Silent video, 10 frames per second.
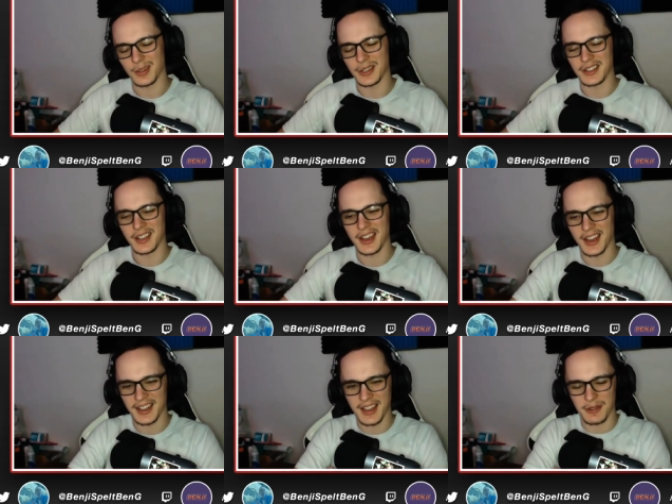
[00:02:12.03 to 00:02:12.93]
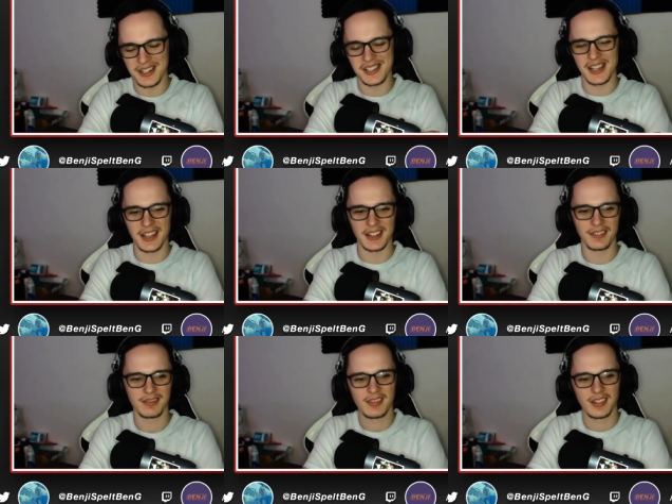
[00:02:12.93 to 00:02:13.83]
I mean, yeah, I get what he's
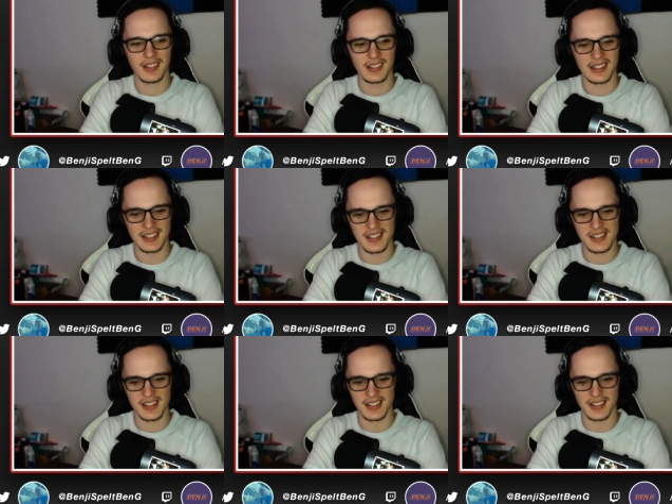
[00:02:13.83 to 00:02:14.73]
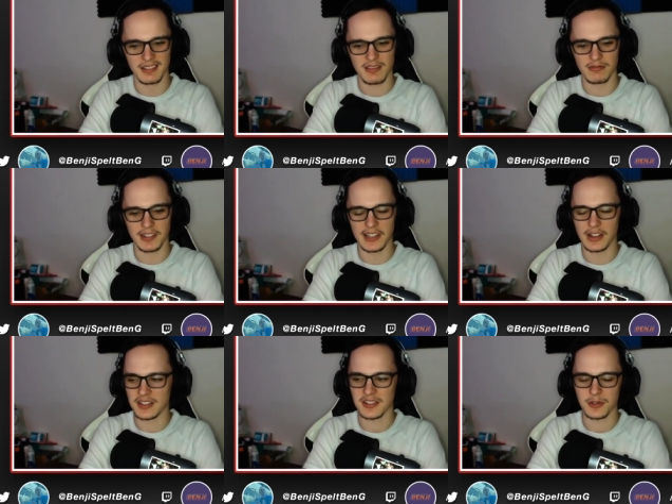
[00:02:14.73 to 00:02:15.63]
saying. It's uh, it's a
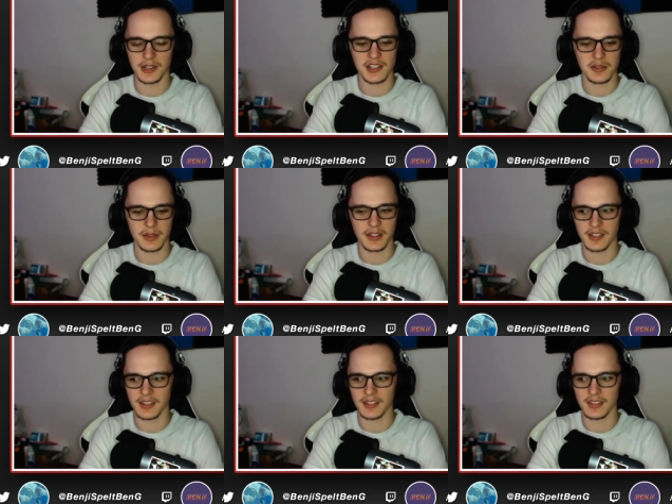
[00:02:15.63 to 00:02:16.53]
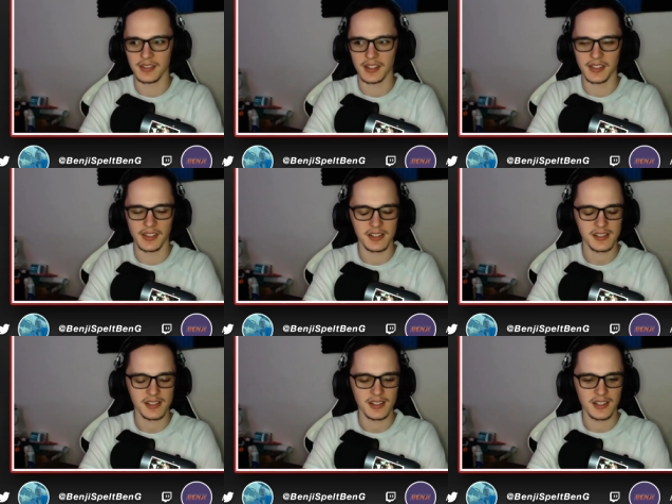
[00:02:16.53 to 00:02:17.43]
really hard situation to be in, in in in
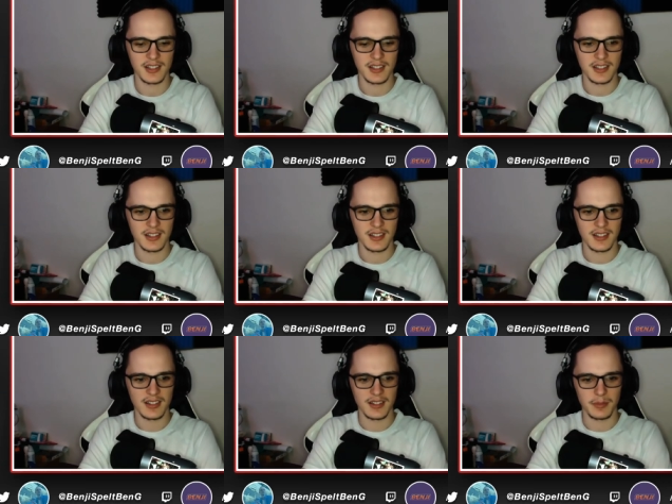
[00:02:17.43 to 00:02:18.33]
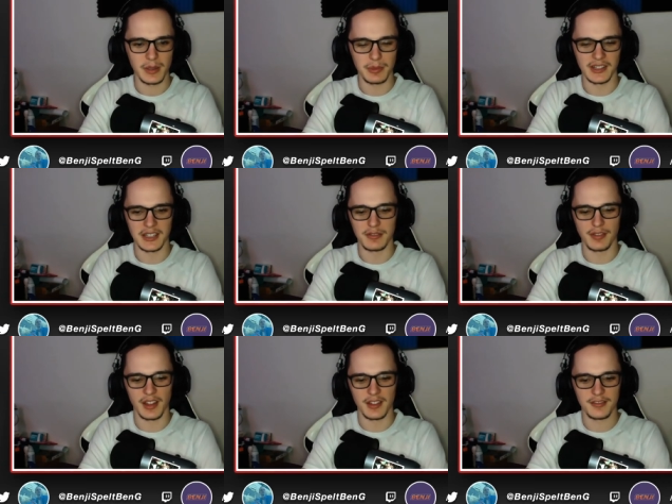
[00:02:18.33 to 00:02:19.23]
this. People need
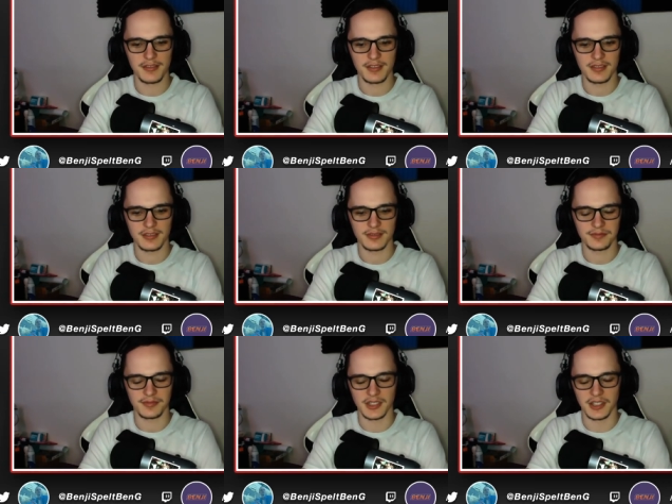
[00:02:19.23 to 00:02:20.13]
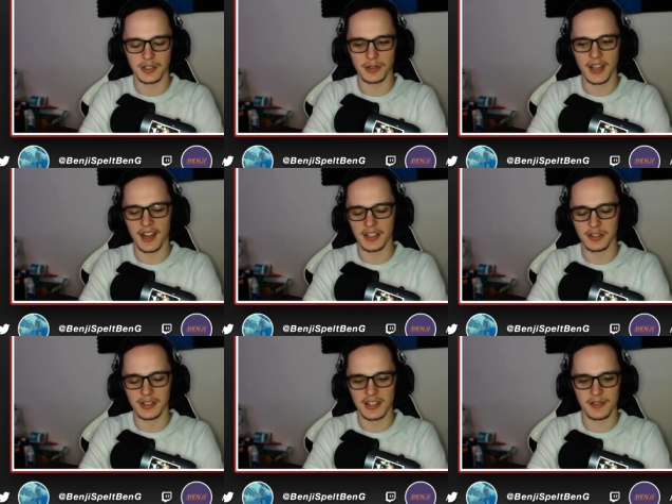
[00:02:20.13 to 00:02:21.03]
faith, and you do, yeah,
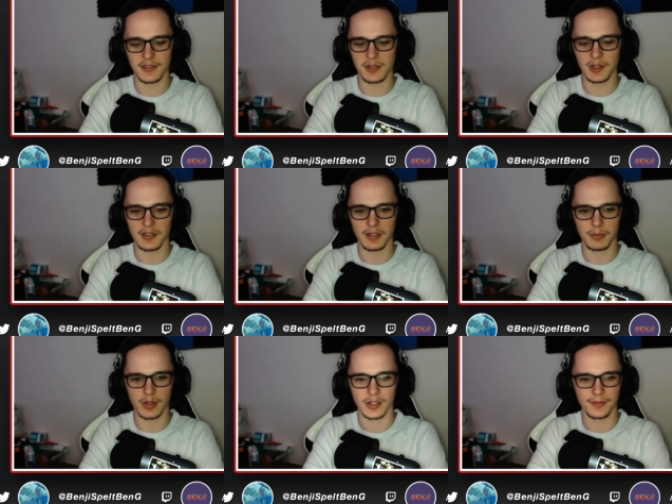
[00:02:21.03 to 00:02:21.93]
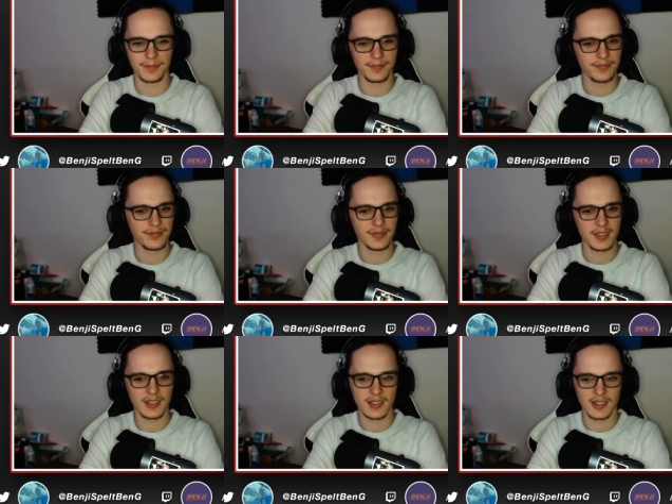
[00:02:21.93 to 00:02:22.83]
you do need something to believe in. But
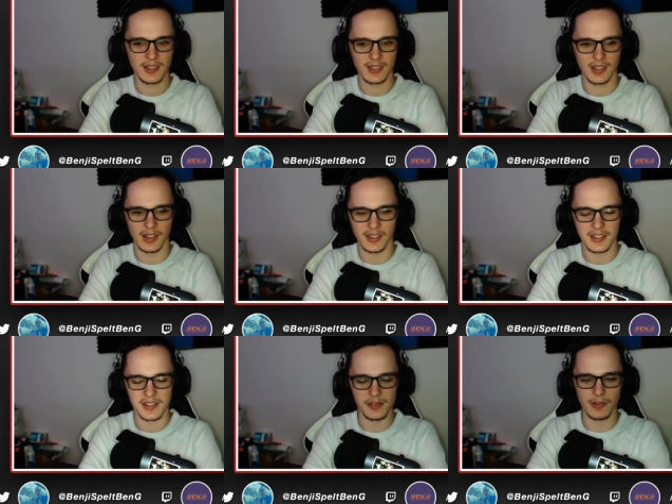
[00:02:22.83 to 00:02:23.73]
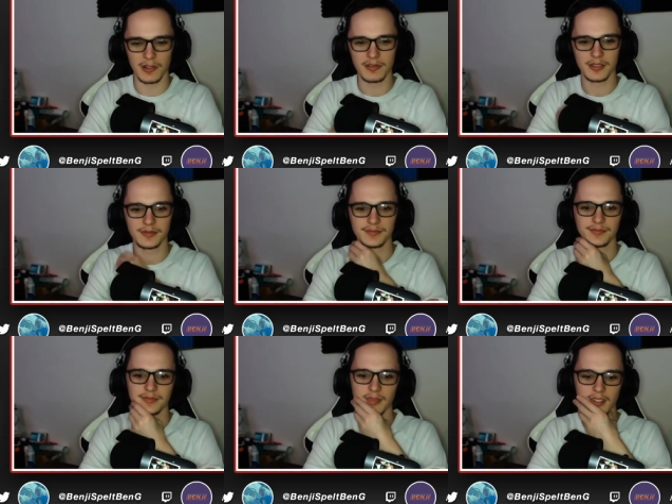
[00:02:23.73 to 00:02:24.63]
God, this is rough.
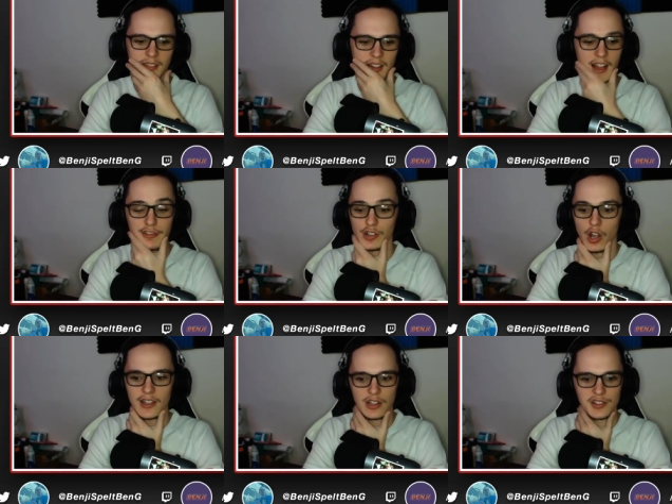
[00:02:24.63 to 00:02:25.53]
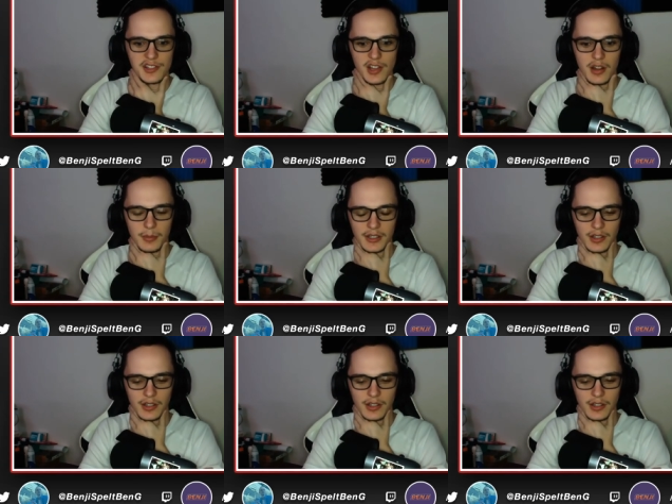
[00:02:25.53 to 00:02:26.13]
I forgot he lost his arm.